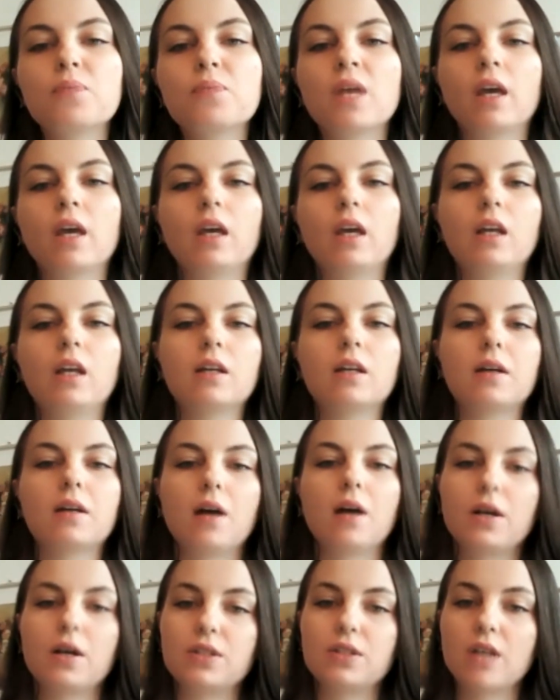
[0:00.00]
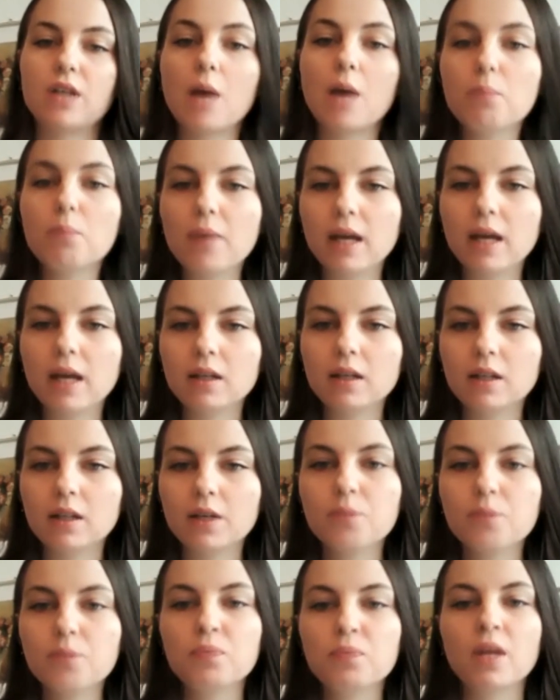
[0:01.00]
in some manner
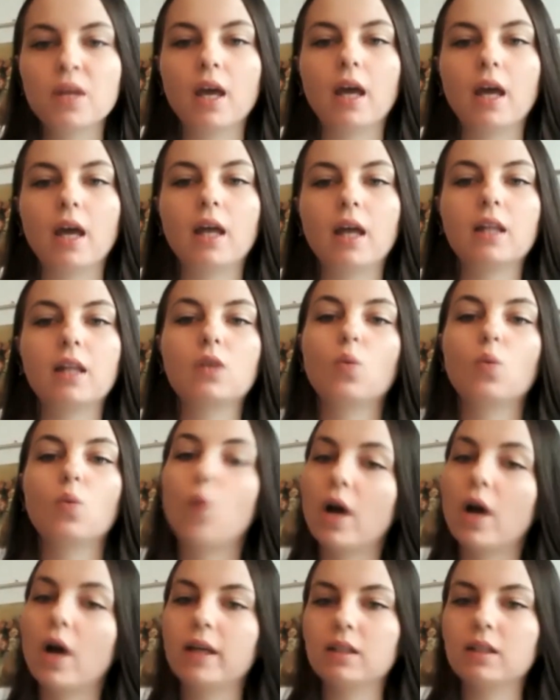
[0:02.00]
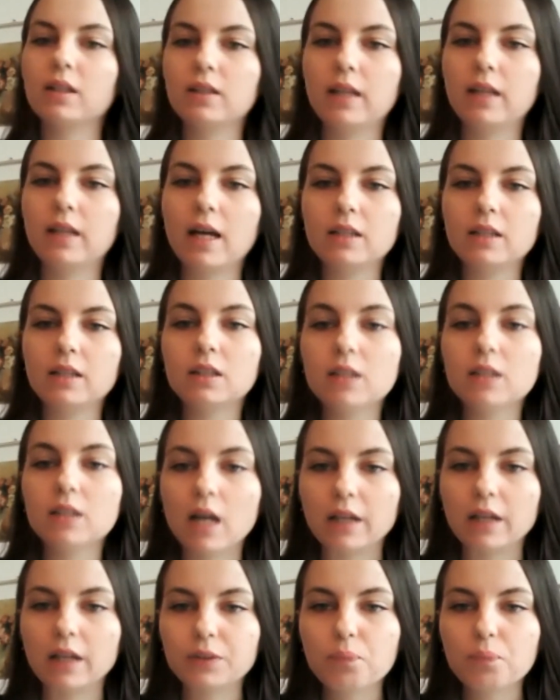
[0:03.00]
and why in the other not.
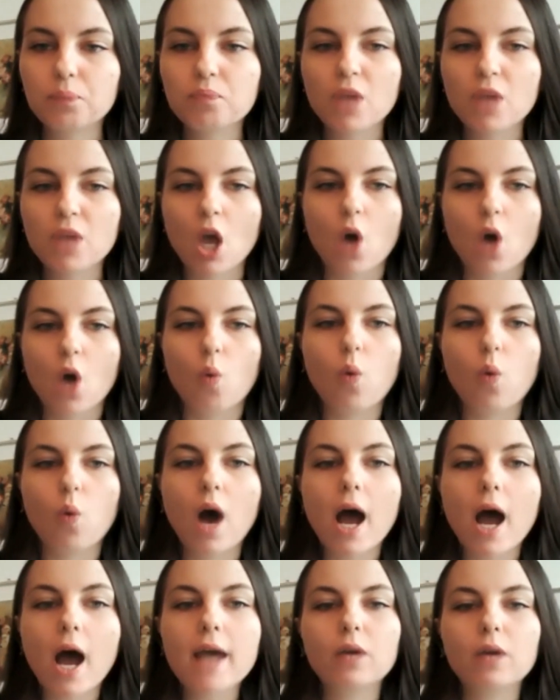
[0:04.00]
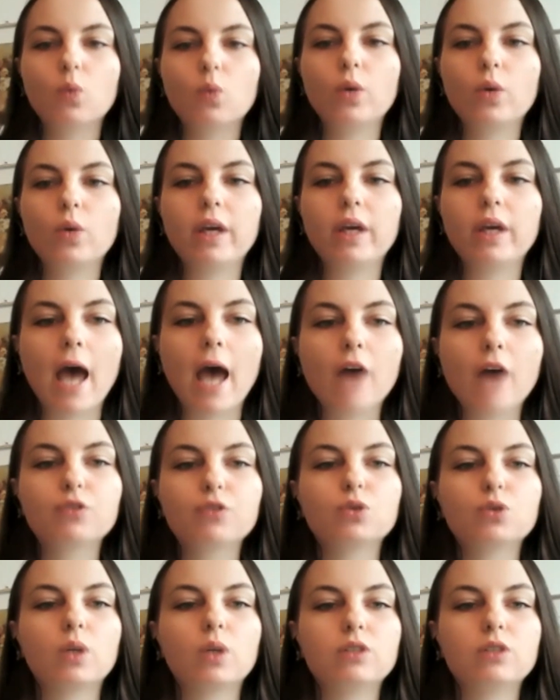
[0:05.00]
Why we have
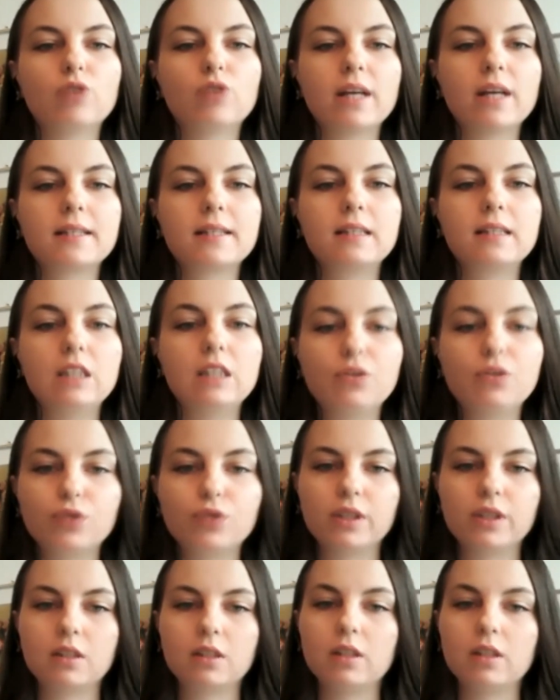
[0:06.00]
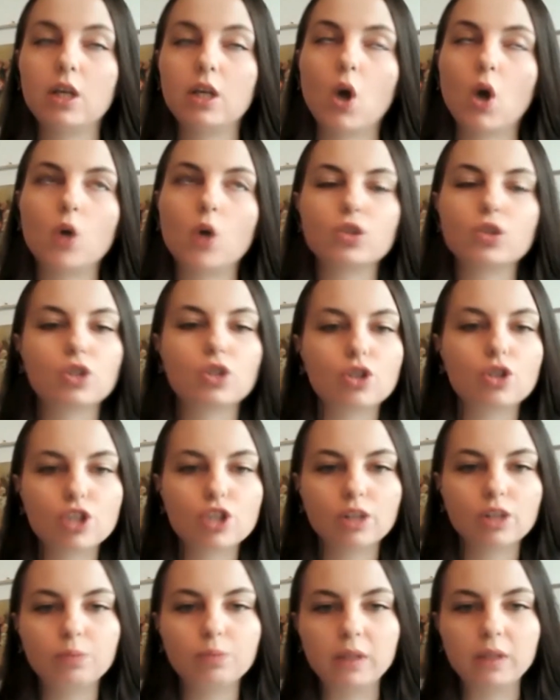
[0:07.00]
to address differently on social
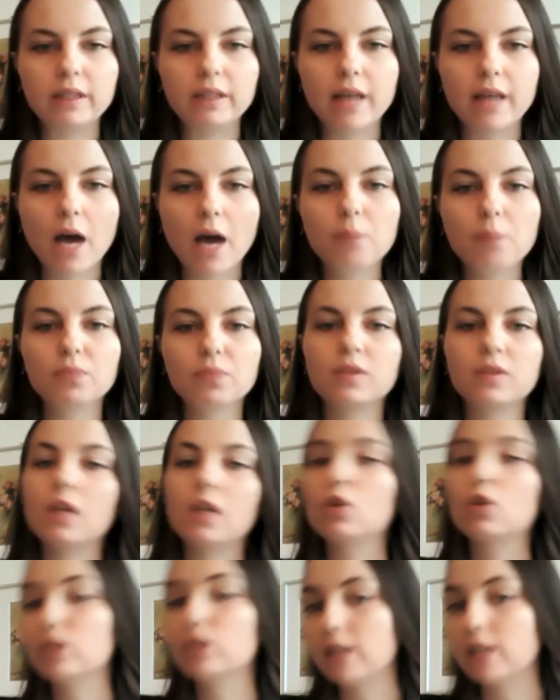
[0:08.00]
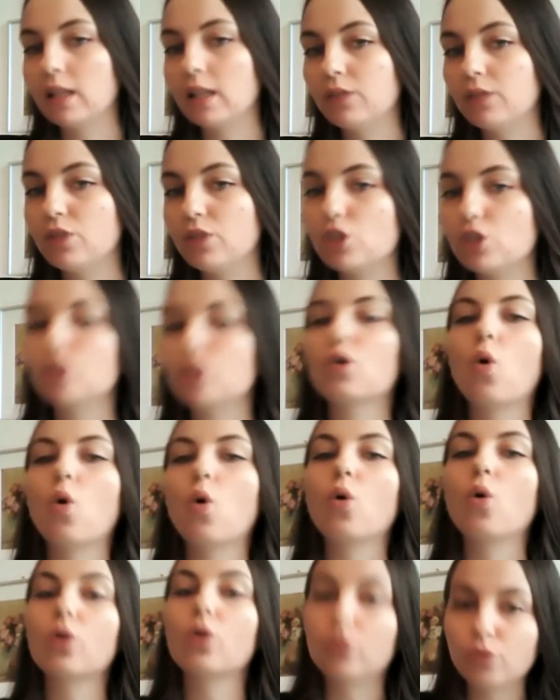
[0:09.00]
media than on television
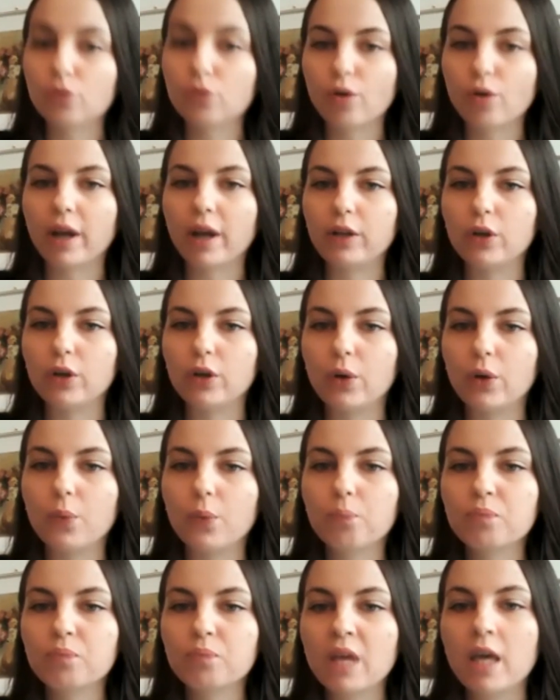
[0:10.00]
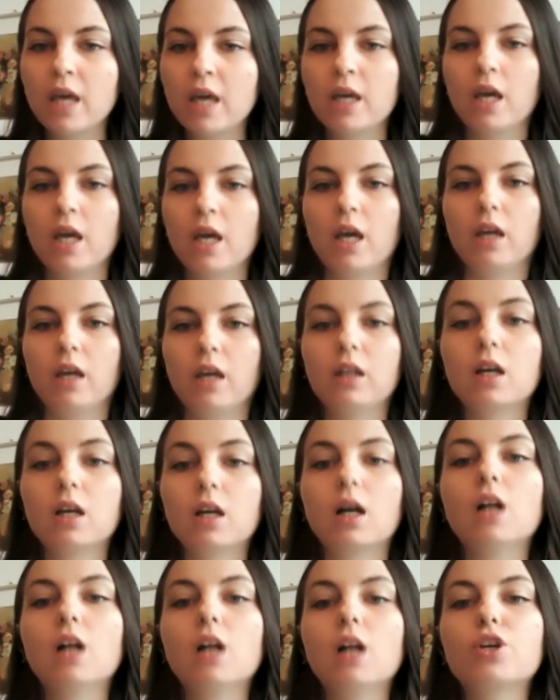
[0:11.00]
or on radio. In a
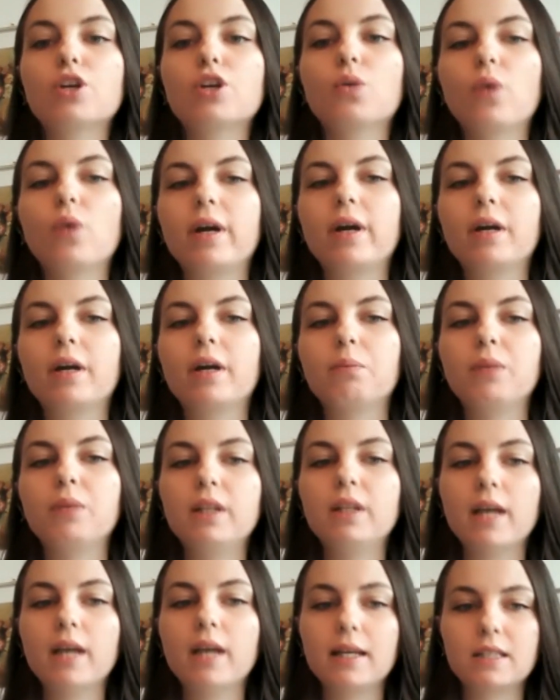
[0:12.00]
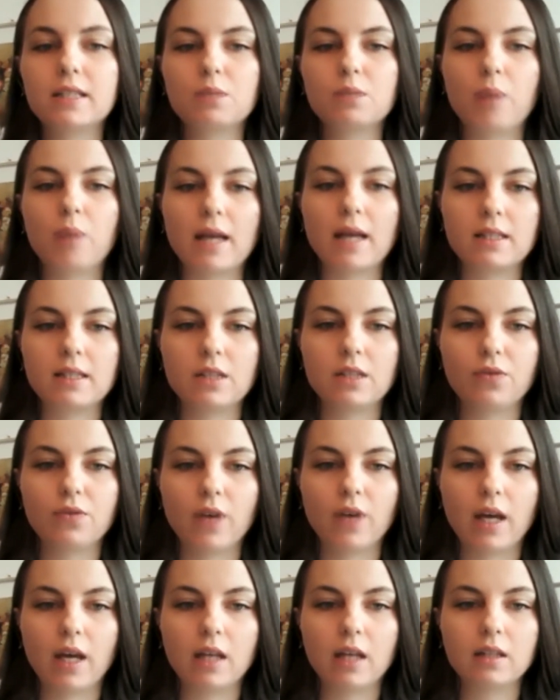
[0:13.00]
culture where media is passive
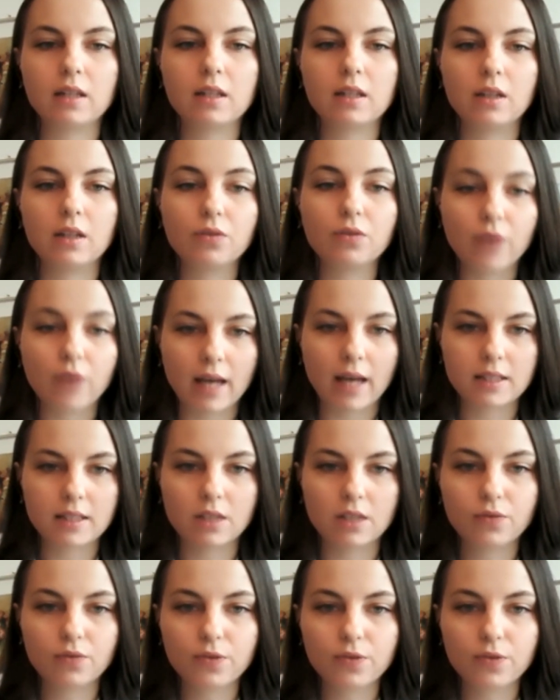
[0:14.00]
and invasive,